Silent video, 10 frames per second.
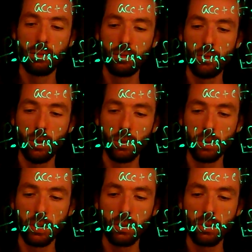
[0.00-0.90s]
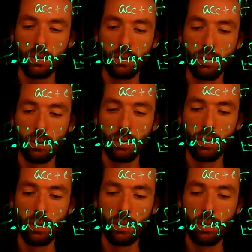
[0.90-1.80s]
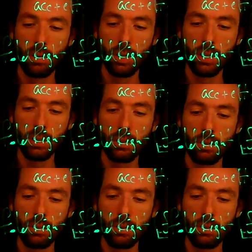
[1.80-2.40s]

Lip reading: fold reduce. What is it?